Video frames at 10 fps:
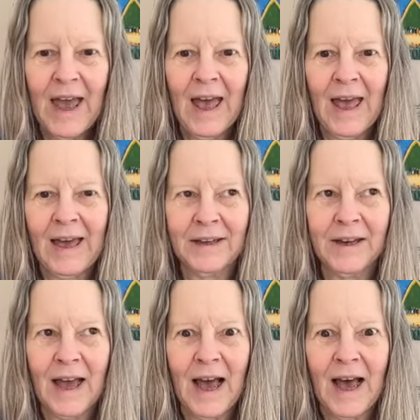and
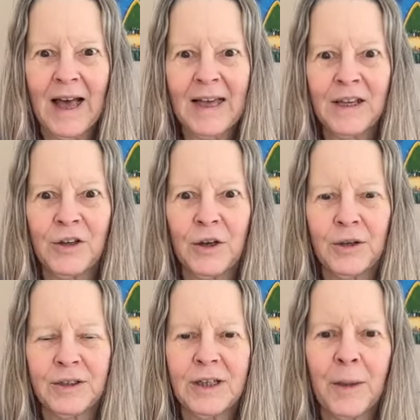I
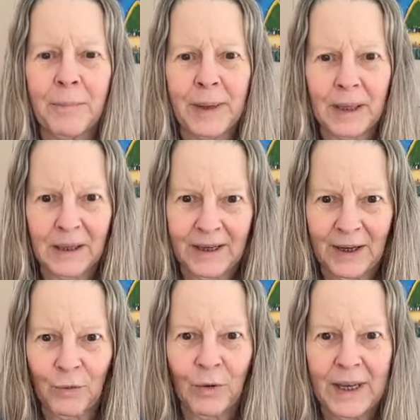
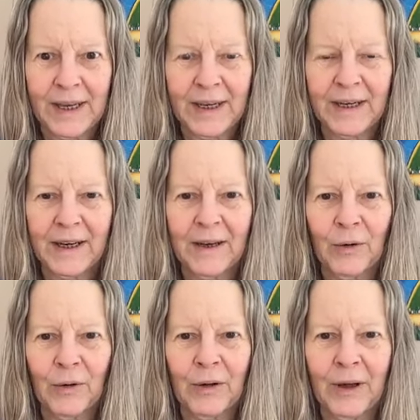typically read
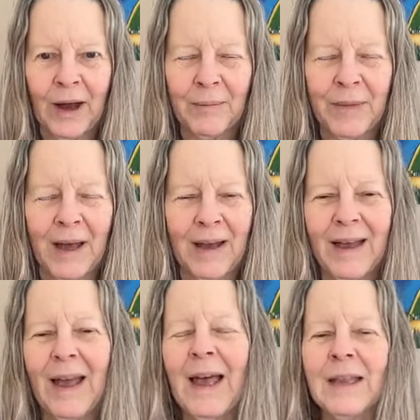
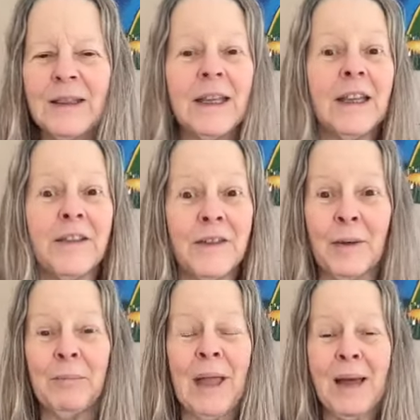
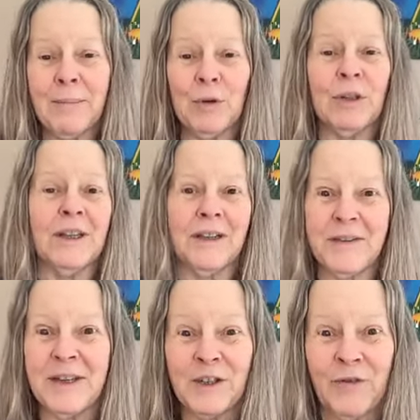Black Moon Lilith
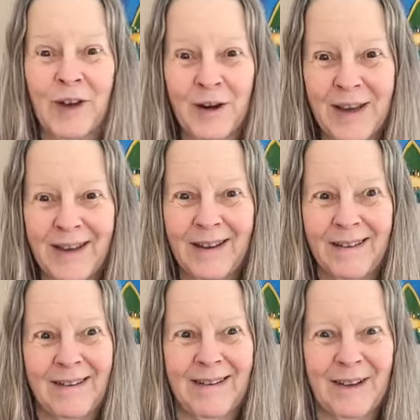is very
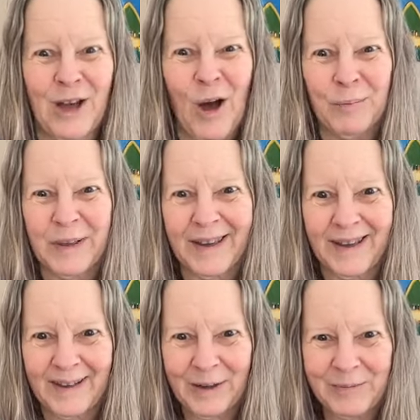
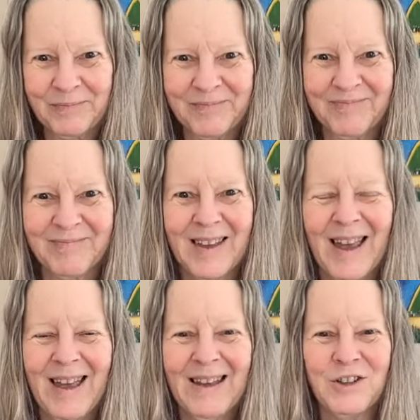complicated,
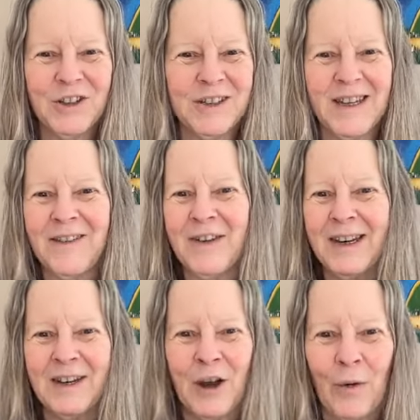just even
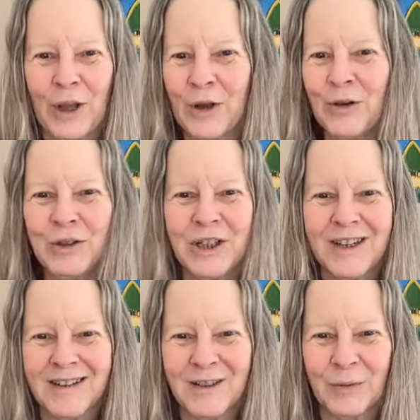in knowing who she
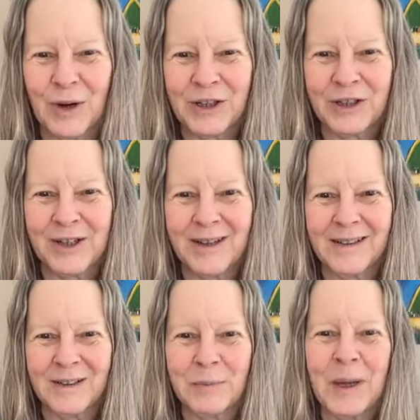is and what she
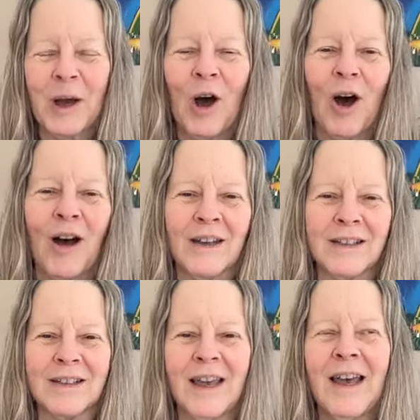is,
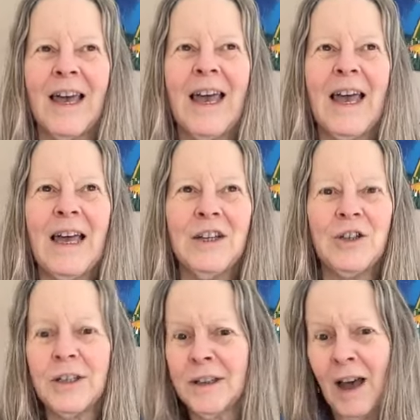because
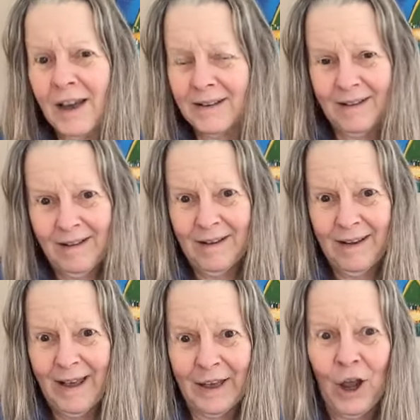she's not
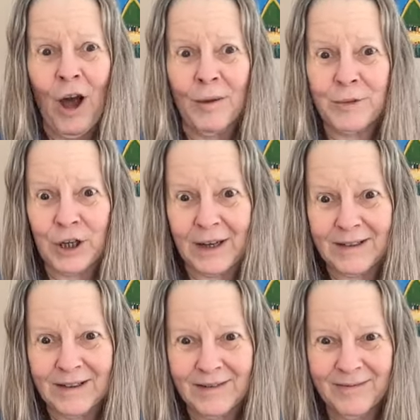an
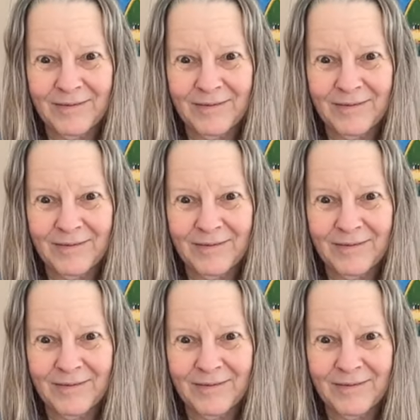object.